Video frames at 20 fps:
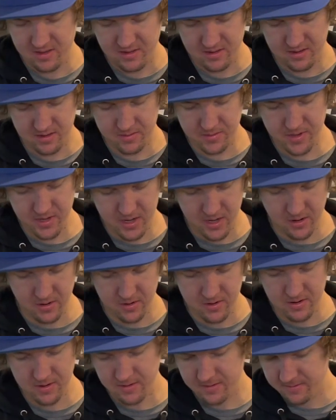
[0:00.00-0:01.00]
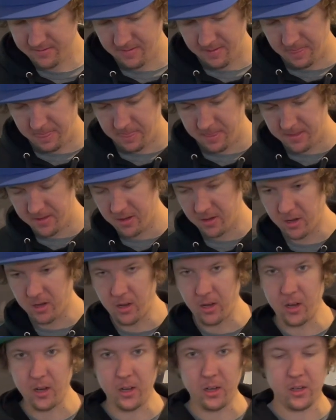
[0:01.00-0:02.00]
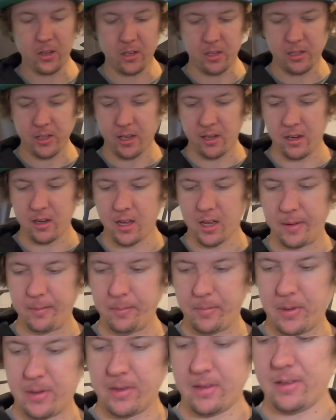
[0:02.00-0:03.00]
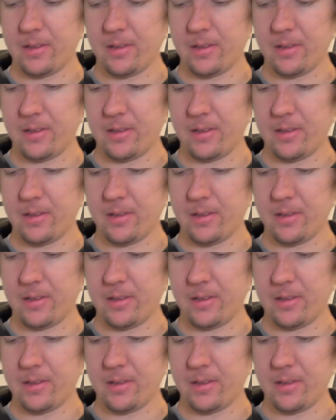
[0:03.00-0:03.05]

there we go. All cleaned up.